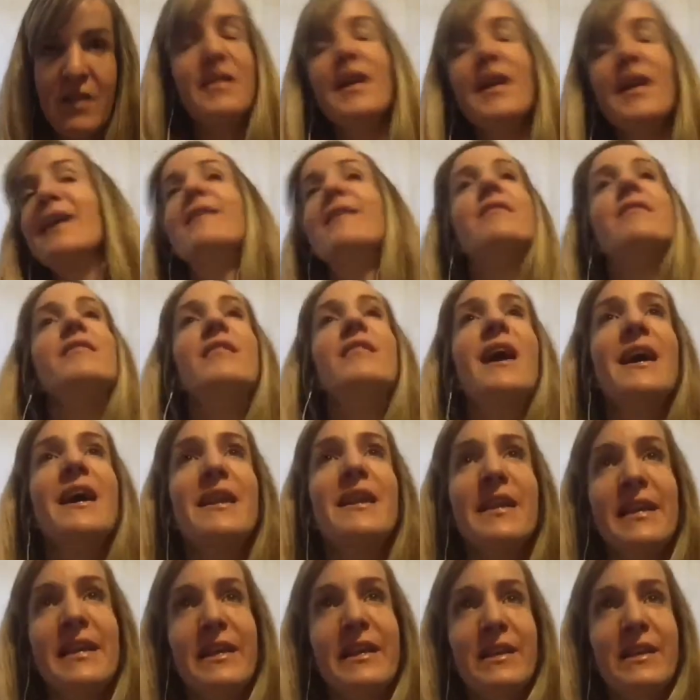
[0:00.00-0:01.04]

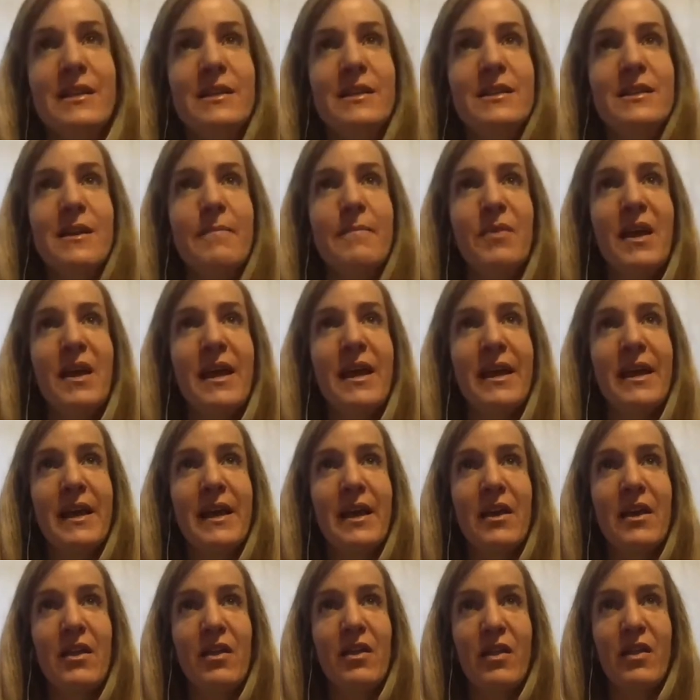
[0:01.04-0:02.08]
that is
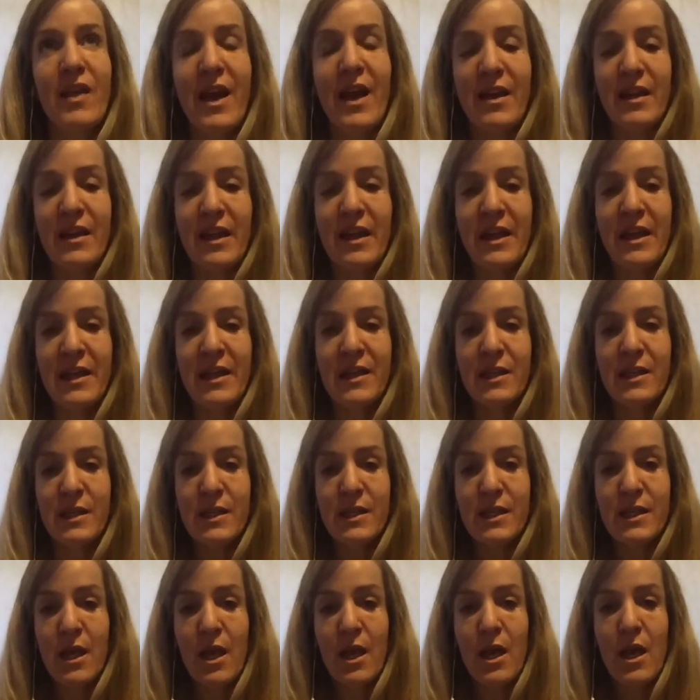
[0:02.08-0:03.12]
something that
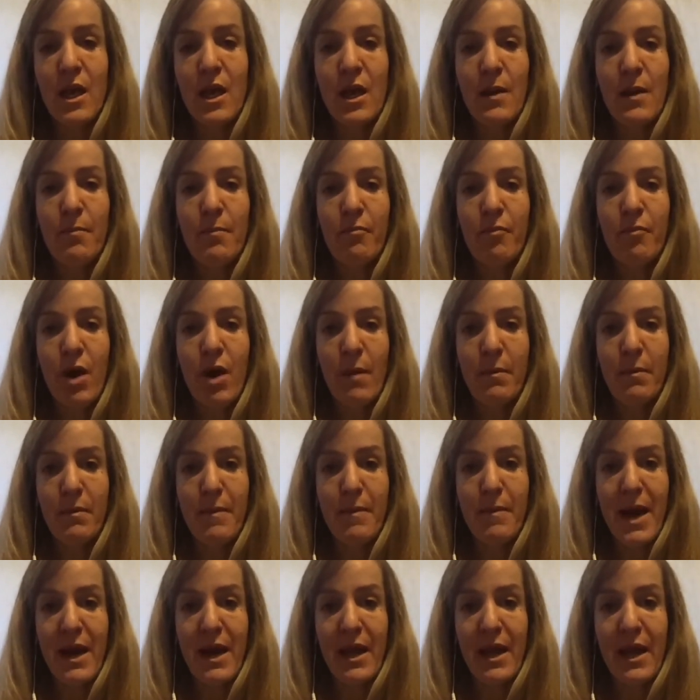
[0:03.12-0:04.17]
is
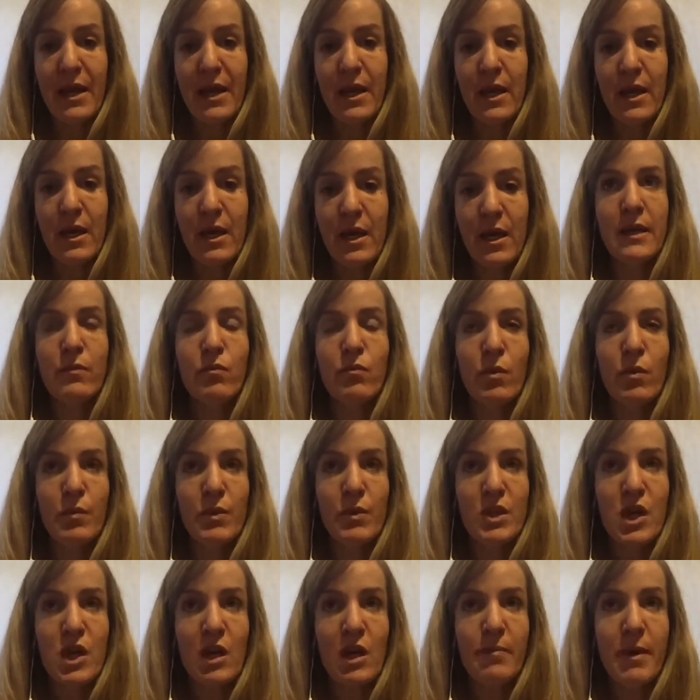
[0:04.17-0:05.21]
problematic. When we
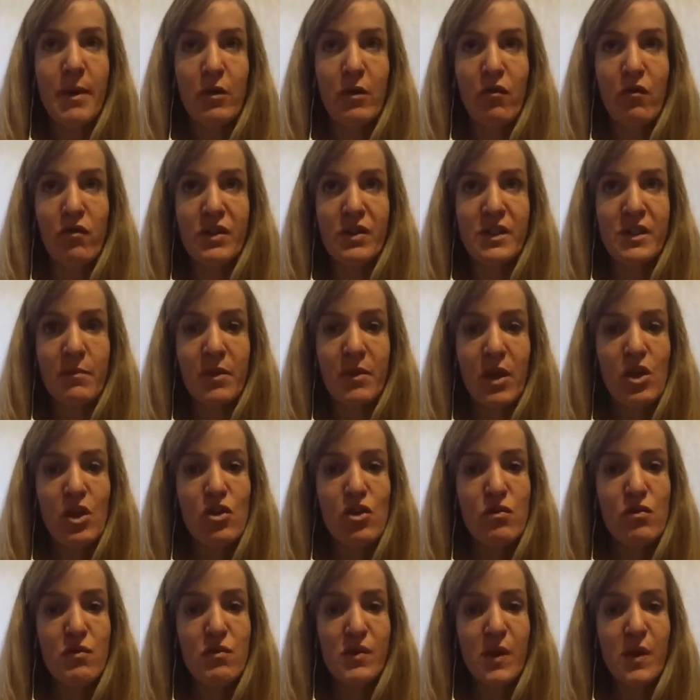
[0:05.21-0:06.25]
talk about
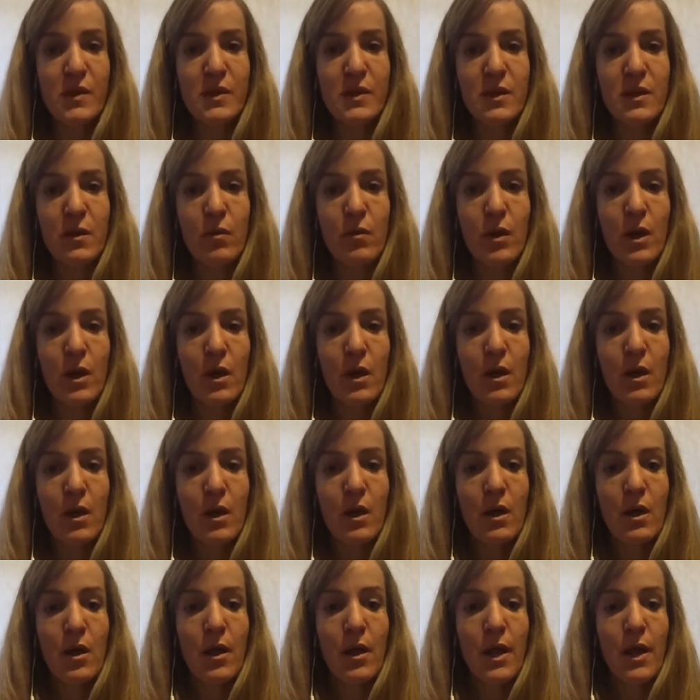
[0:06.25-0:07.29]
overstimulation, there's also
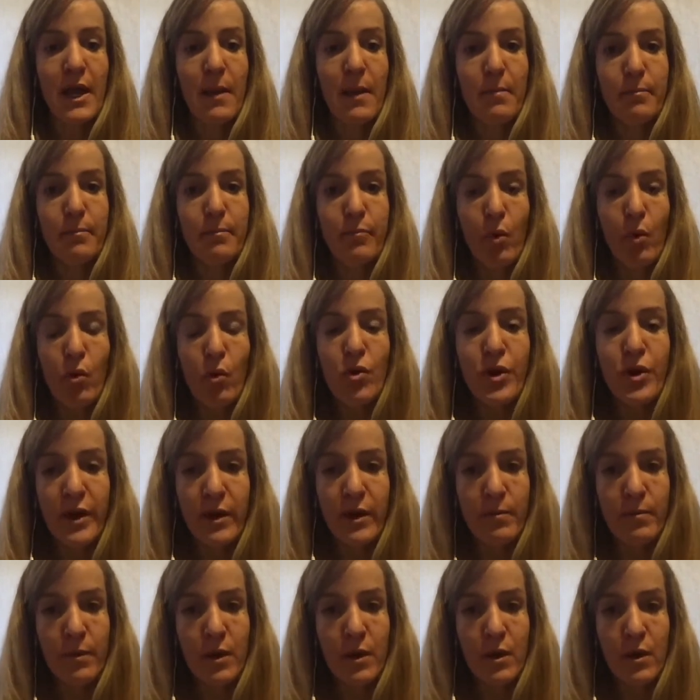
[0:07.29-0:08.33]
like
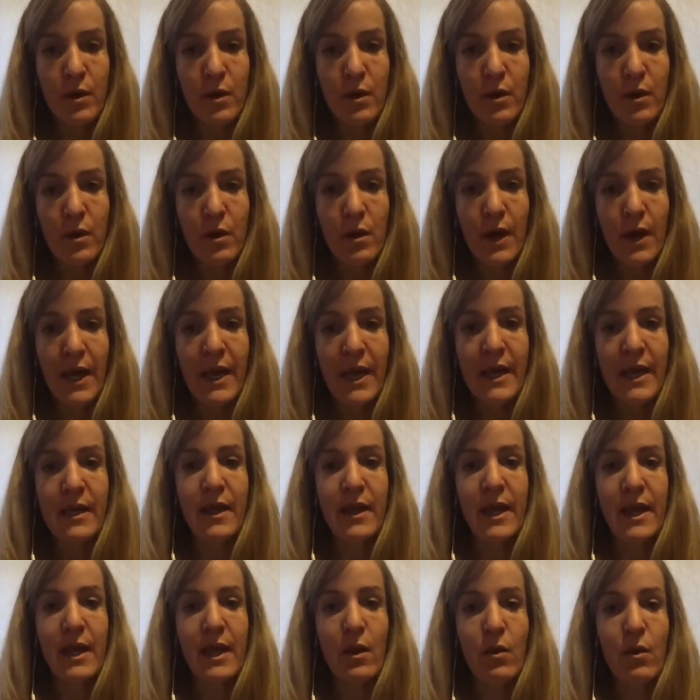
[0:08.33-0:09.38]
boredom, right?
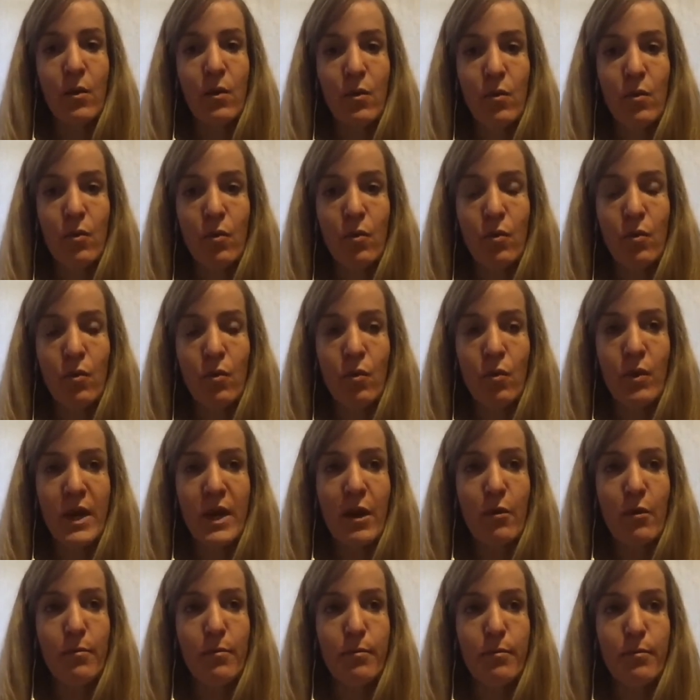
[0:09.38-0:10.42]
Like
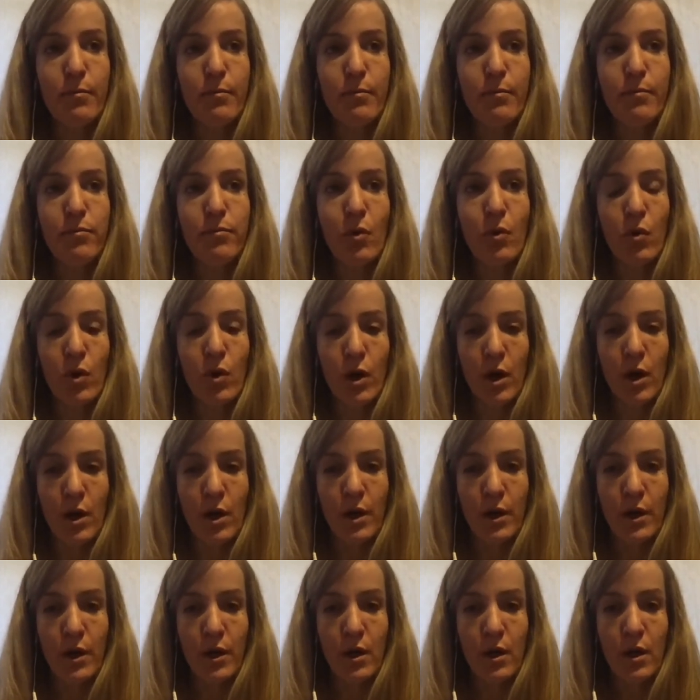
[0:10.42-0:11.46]
we are
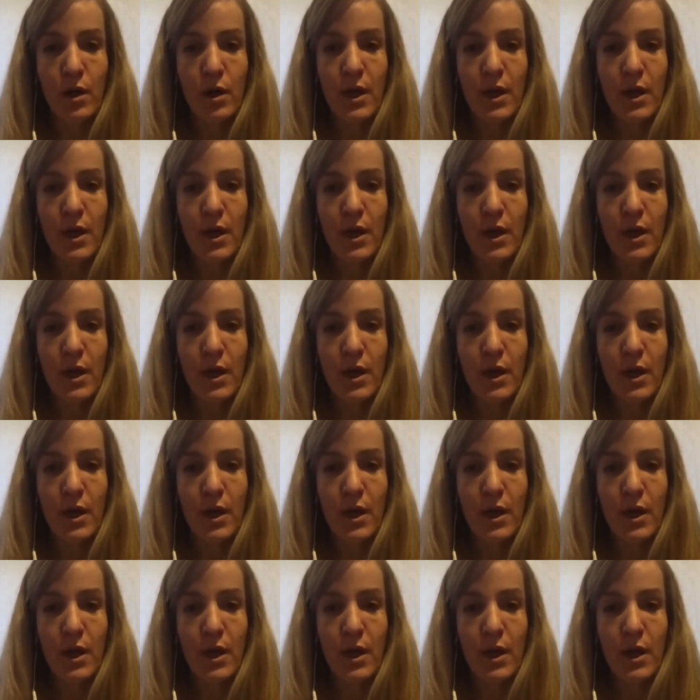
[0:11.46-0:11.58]
bored